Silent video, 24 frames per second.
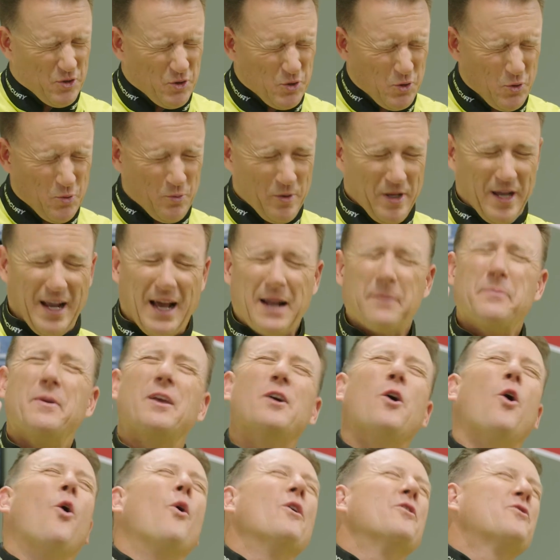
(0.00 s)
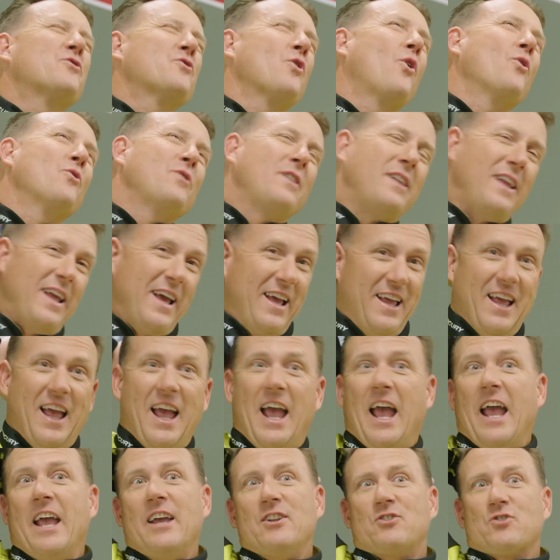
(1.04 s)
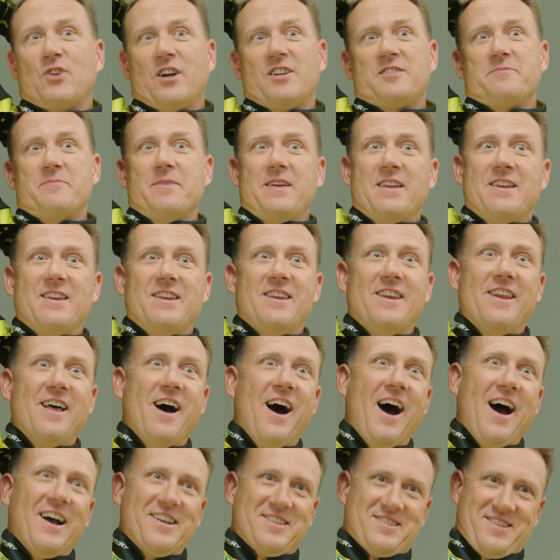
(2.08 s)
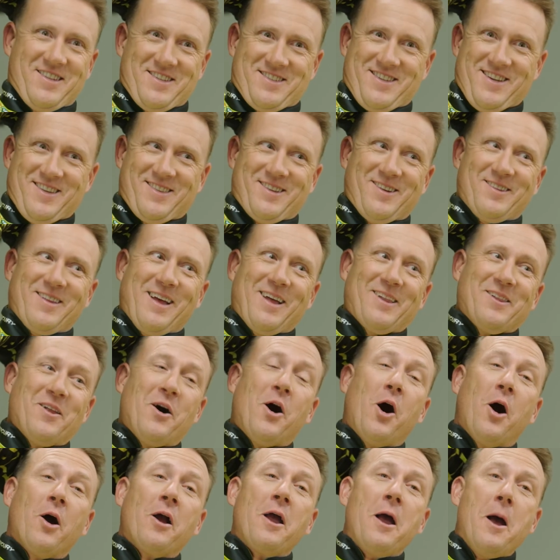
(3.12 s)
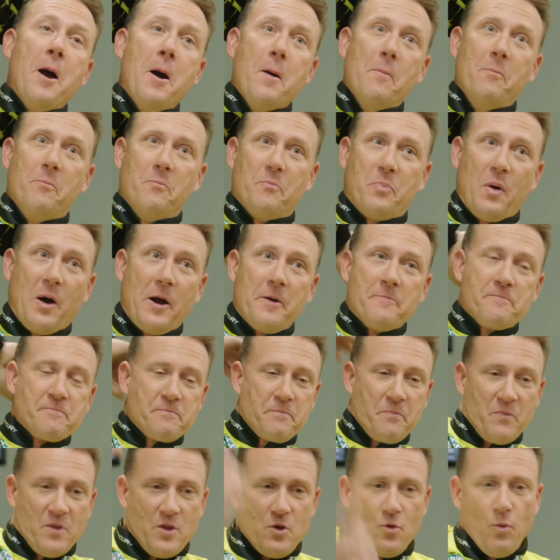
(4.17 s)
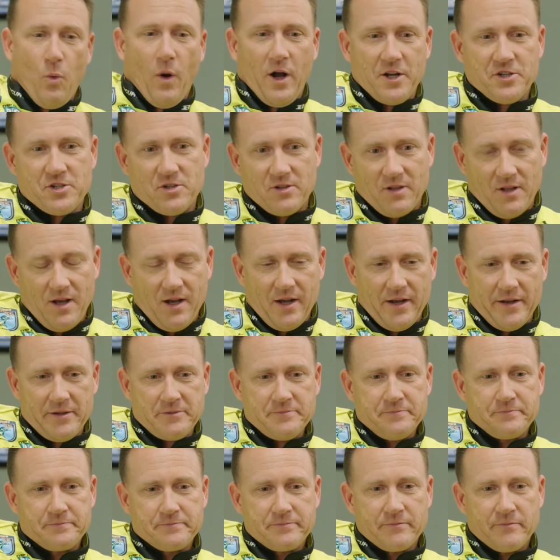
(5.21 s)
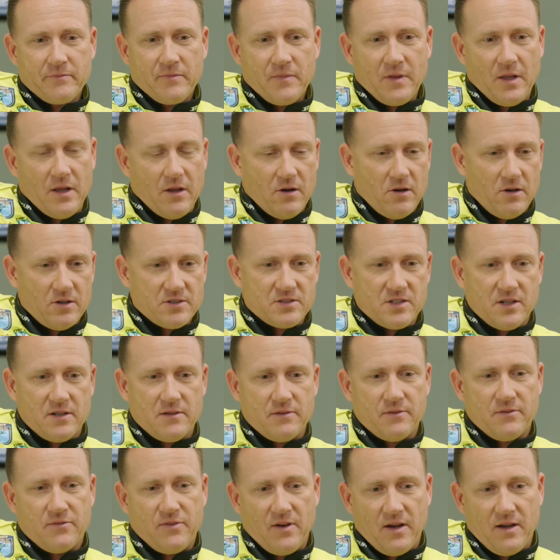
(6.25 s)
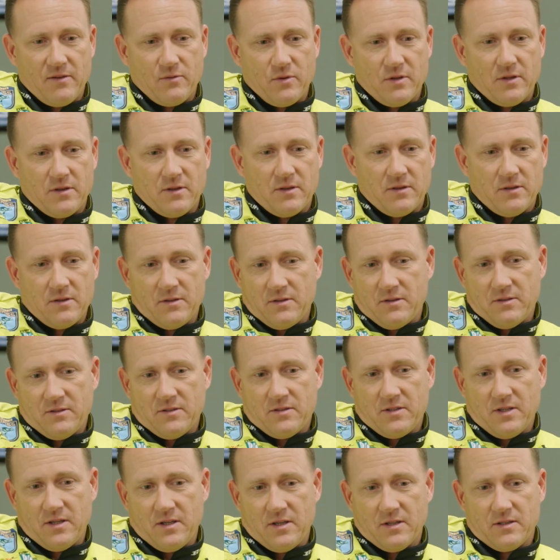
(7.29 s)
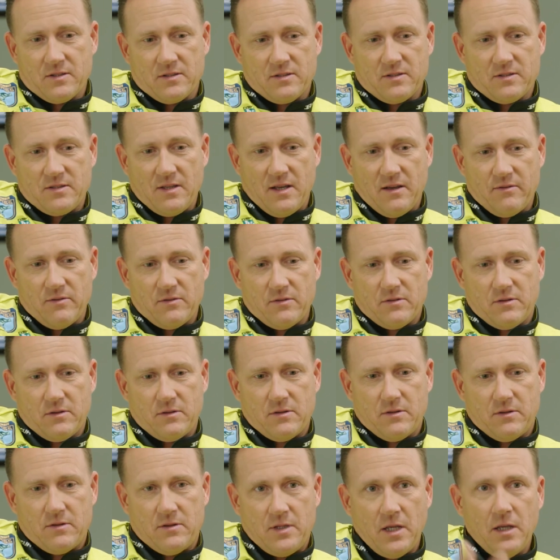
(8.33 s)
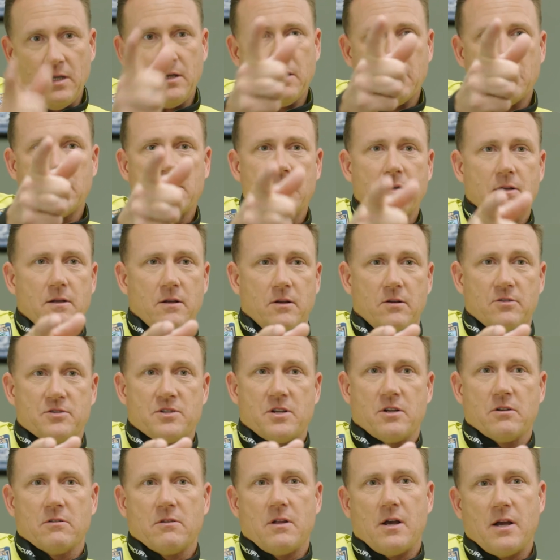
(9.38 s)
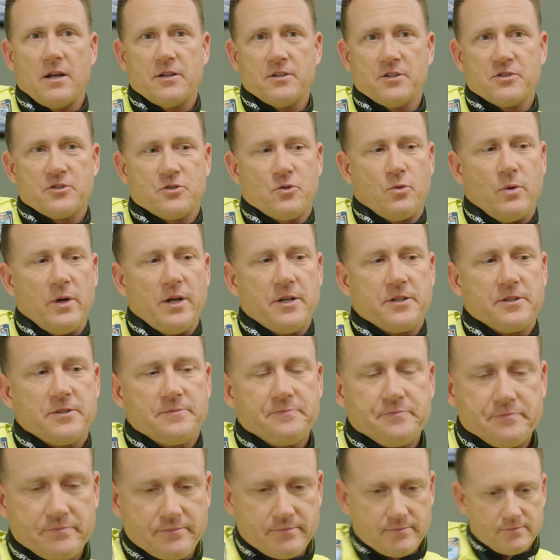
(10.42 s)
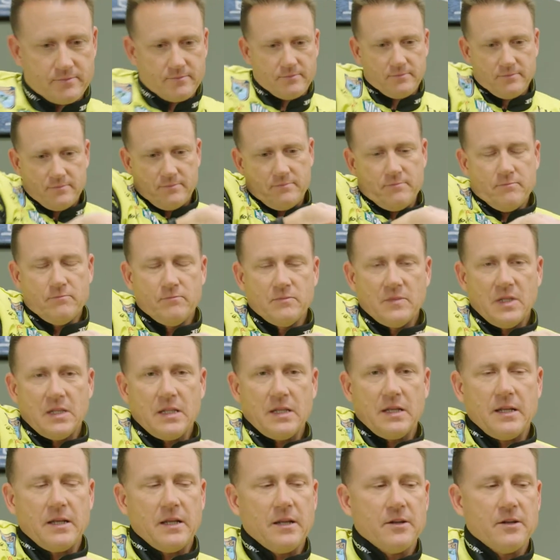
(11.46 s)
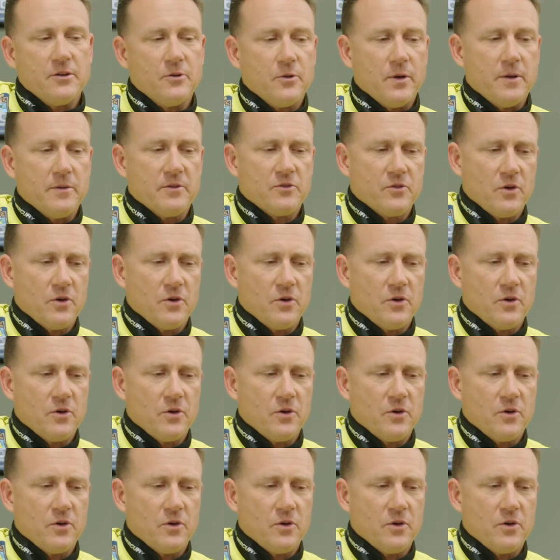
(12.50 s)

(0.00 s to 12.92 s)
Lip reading: You gotta be, it drives me nuts to sit there that long. But you watch your line, and all of a sudden, 5, 1, 6, 7, think. You see your line just twitch. Lean into it.